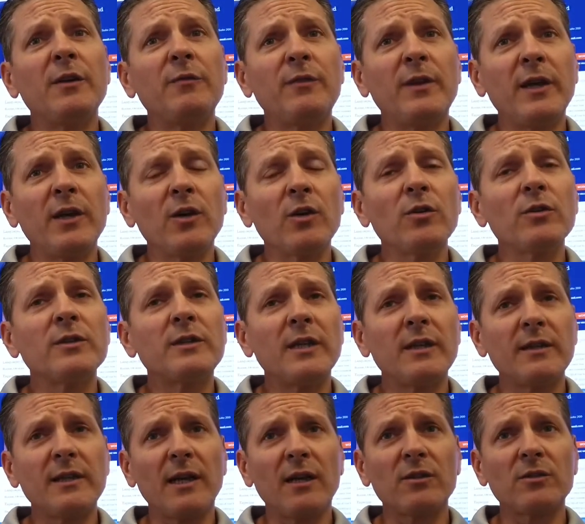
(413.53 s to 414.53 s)
If they earn
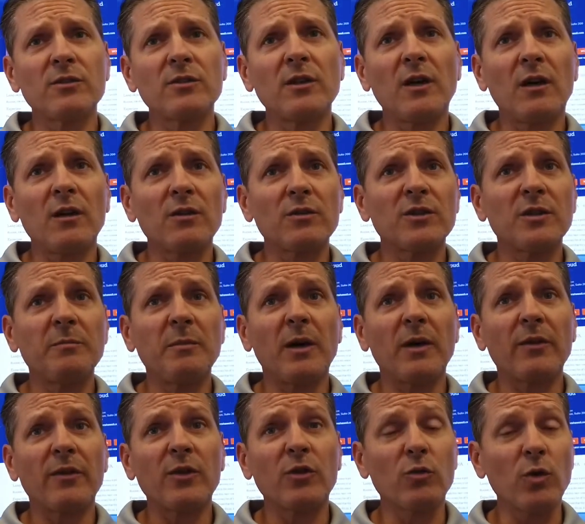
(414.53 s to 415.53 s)
$10,000 a
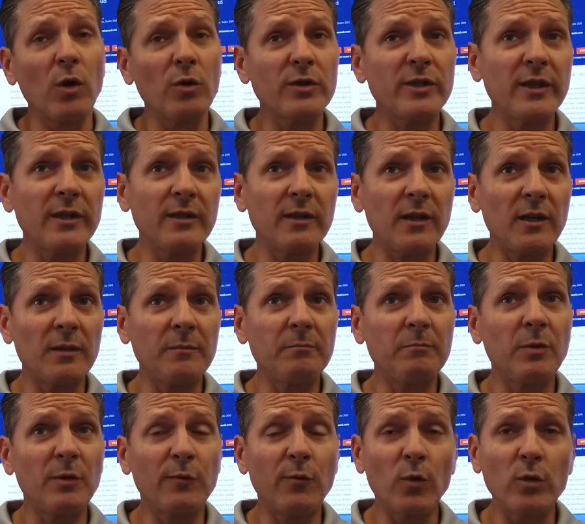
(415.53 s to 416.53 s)
month, gross income
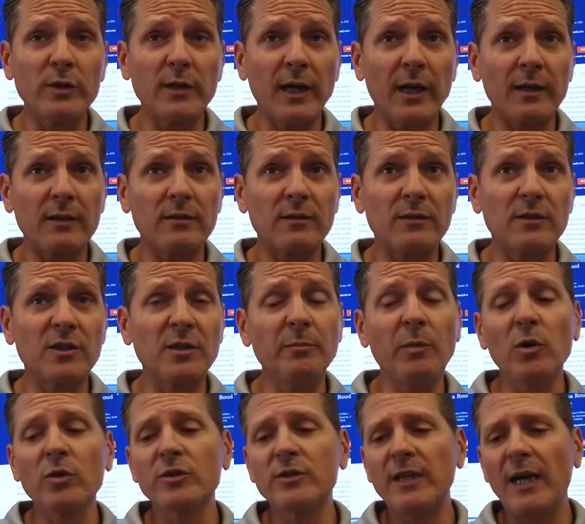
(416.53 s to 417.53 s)
before taxes, they're
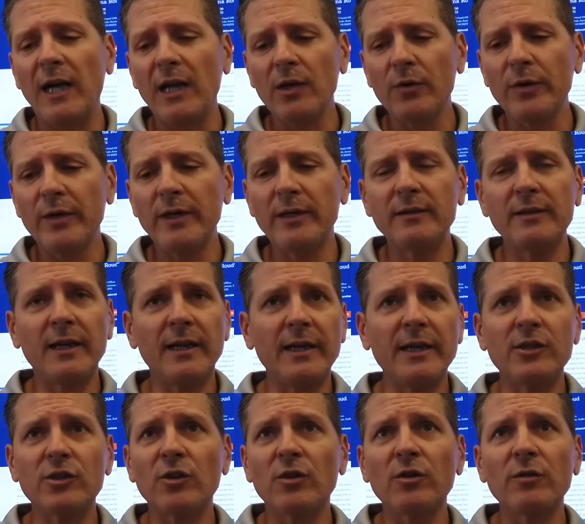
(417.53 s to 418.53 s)
both salaried, they
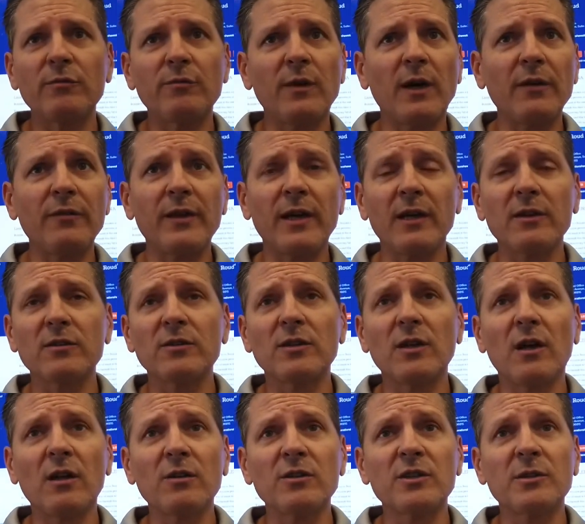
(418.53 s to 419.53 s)
each earn
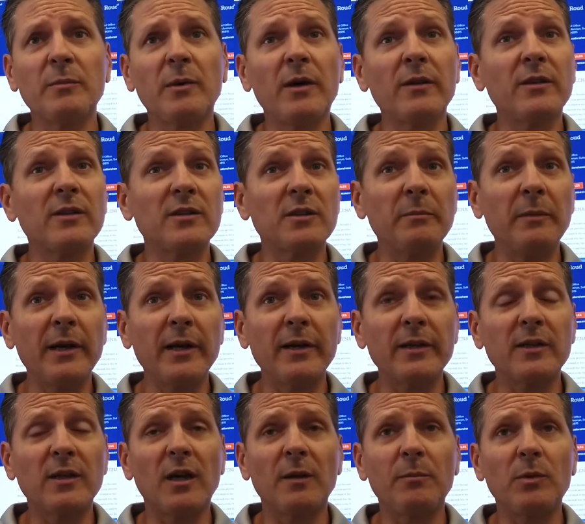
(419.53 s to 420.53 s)
$5,000 a month, it's a
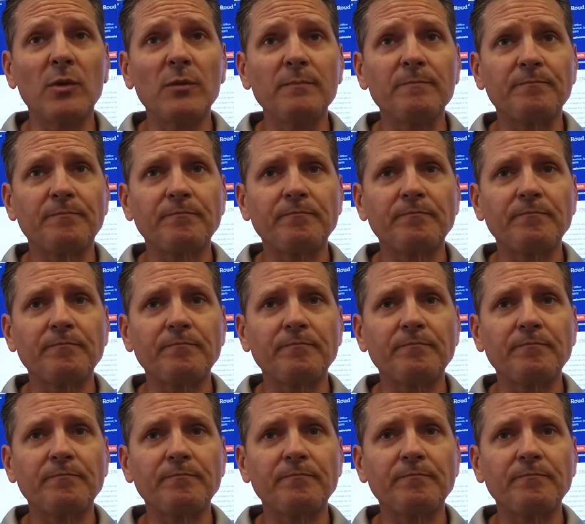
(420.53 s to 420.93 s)
married couple,